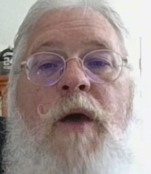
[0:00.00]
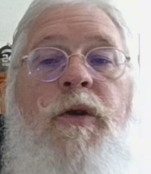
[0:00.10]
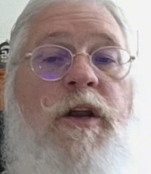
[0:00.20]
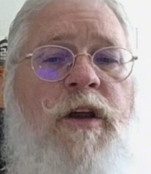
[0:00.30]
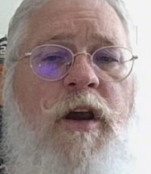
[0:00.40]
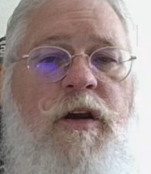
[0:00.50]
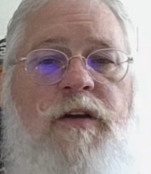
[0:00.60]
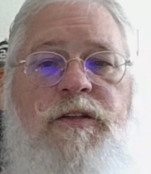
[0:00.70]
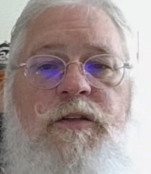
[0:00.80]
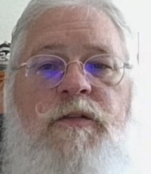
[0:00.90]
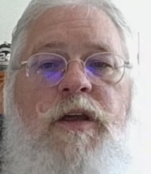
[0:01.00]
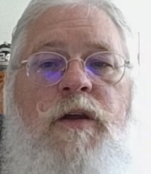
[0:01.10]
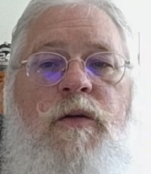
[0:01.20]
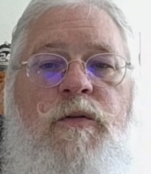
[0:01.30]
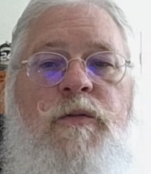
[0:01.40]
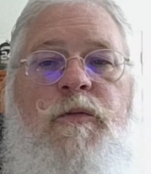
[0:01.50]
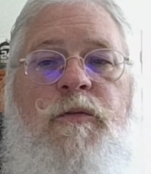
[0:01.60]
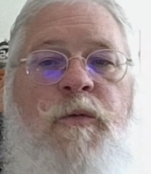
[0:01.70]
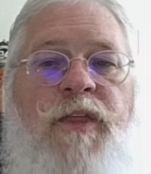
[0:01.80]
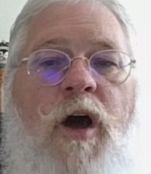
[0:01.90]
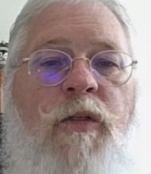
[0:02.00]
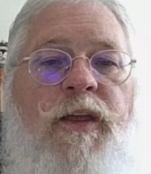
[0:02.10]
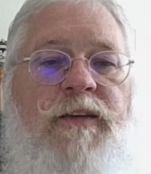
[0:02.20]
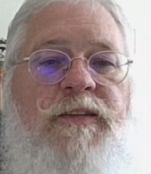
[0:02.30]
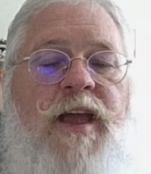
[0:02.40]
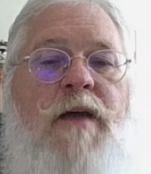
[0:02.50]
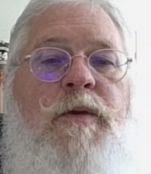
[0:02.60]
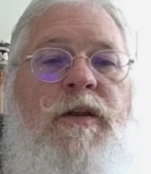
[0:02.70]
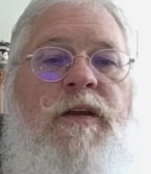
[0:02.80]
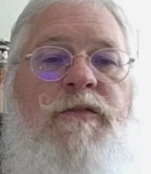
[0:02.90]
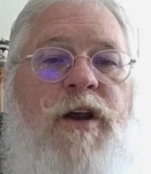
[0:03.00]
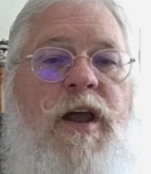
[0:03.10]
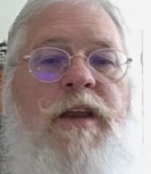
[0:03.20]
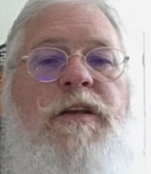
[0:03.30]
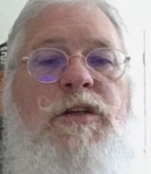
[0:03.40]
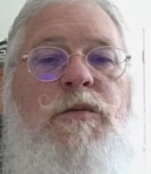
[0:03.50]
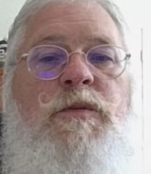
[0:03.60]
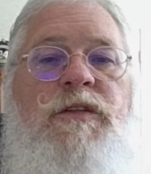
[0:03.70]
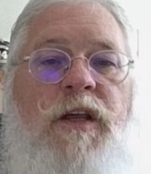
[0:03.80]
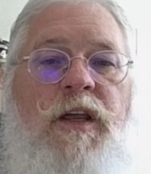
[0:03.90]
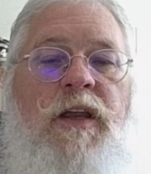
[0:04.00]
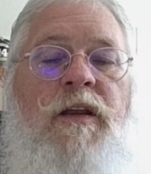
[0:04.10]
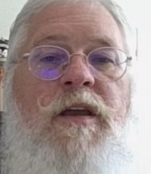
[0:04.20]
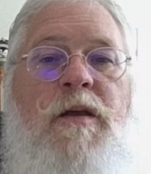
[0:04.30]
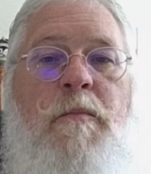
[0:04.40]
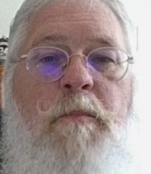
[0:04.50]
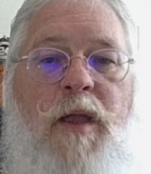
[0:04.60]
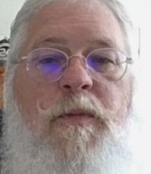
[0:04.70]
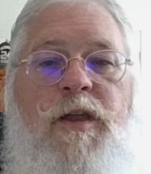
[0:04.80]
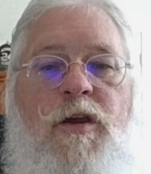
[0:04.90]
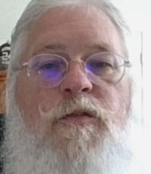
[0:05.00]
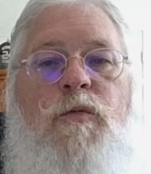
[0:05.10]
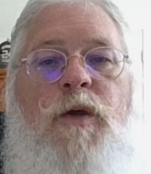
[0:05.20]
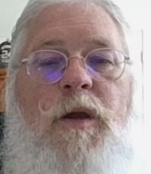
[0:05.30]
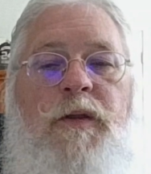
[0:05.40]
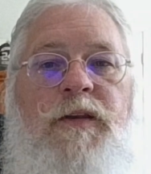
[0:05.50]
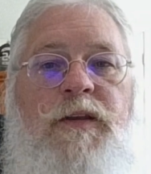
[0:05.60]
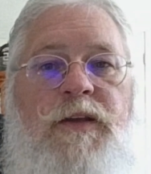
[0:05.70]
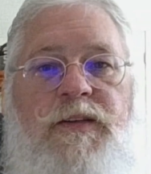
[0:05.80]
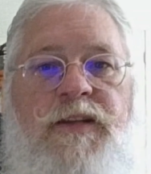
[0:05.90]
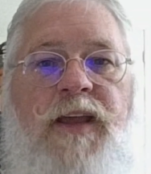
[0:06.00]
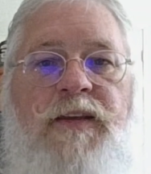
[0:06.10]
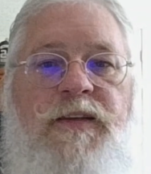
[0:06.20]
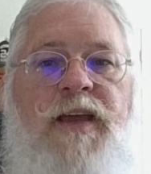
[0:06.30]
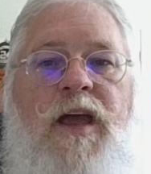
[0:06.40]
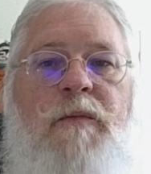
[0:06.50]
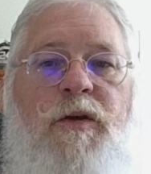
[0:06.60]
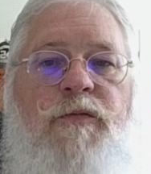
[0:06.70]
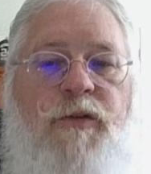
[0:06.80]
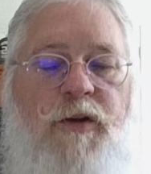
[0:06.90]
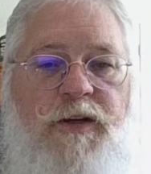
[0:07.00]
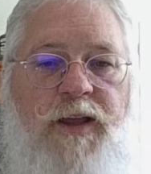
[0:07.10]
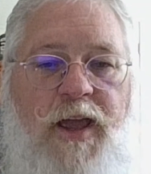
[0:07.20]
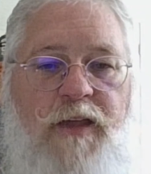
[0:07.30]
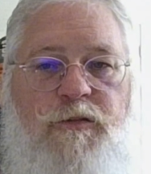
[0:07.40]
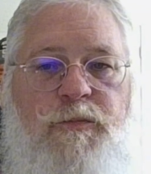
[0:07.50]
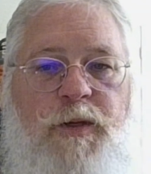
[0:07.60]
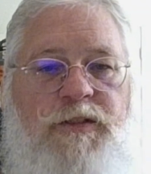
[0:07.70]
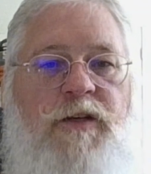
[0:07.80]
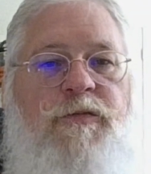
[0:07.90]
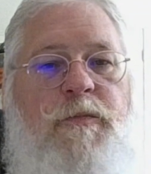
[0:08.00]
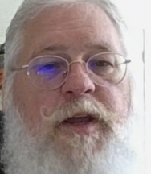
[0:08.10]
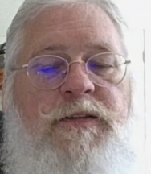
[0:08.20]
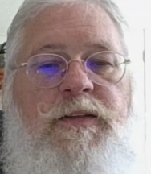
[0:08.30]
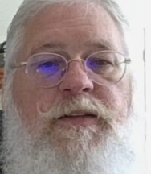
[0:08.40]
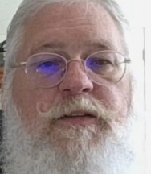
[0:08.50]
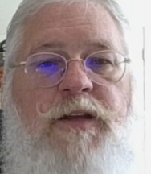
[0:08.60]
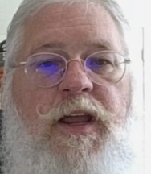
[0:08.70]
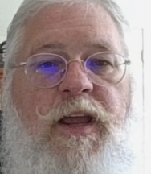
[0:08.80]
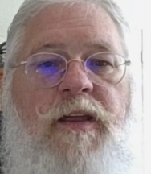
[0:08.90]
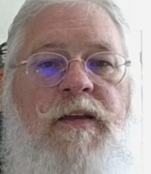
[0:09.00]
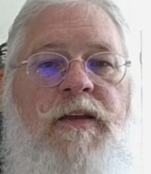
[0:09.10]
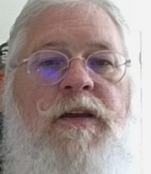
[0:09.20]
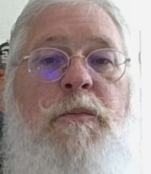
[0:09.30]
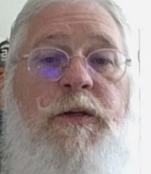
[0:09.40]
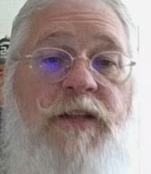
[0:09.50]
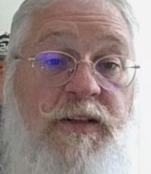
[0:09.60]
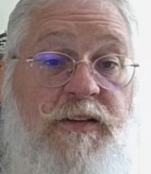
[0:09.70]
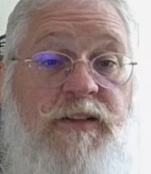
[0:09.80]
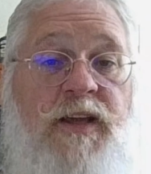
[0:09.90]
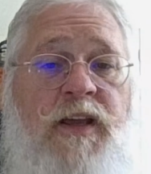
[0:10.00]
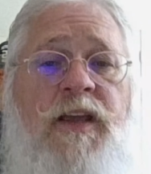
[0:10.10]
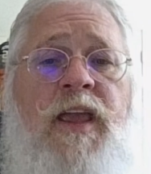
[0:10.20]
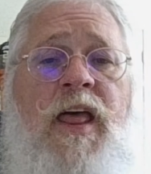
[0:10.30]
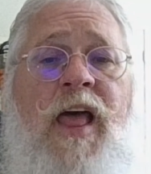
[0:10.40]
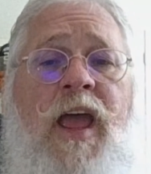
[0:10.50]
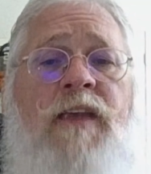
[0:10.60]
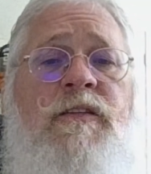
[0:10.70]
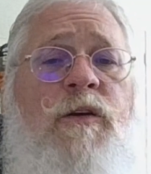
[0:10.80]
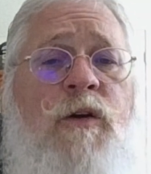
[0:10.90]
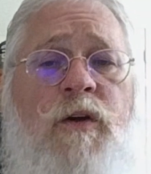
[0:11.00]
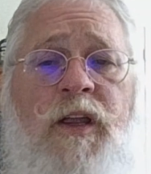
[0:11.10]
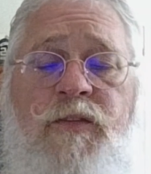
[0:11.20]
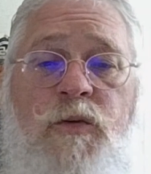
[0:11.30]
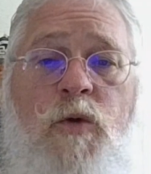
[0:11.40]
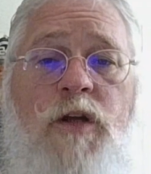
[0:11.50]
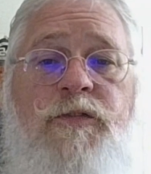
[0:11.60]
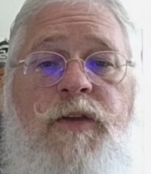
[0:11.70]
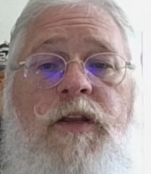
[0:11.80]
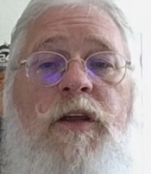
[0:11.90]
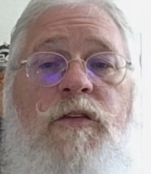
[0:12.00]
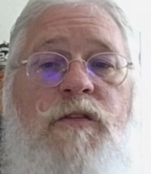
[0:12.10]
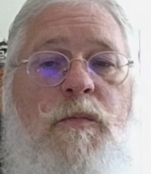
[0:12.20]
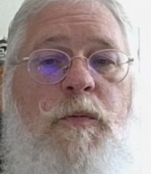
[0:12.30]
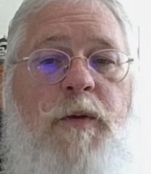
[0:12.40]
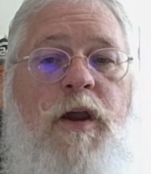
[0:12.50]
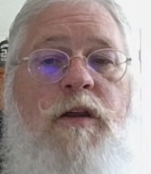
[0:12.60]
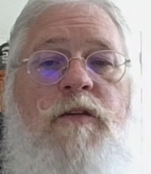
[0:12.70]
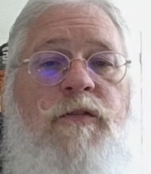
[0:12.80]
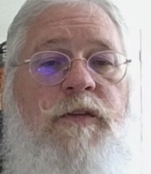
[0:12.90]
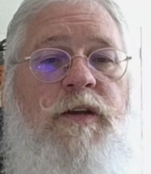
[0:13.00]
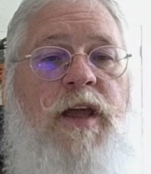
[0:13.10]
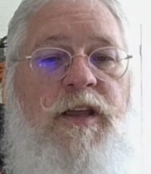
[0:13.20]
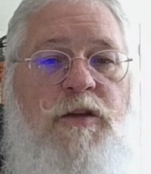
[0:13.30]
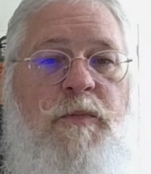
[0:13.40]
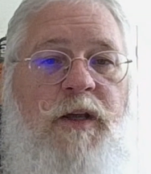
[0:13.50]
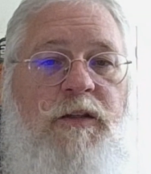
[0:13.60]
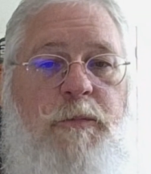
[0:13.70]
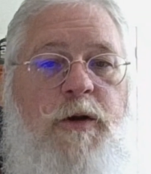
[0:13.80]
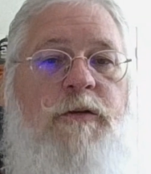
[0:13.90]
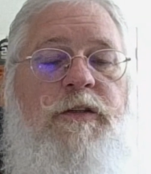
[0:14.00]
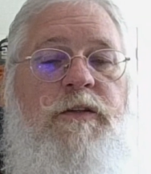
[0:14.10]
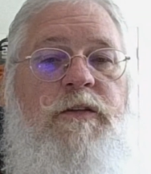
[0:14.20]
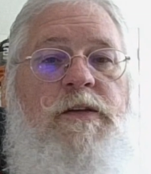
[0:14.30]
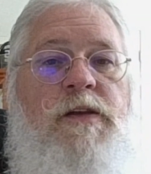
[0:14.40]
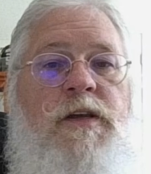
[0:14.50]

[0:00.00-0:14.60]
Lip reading: I would encourage you, though, with all the excitement of trying a new machine may be overwhelming, take the time up front to gather as much information as you can. Potentially take a class or even watch videos to prepare you for the day you make the purchase.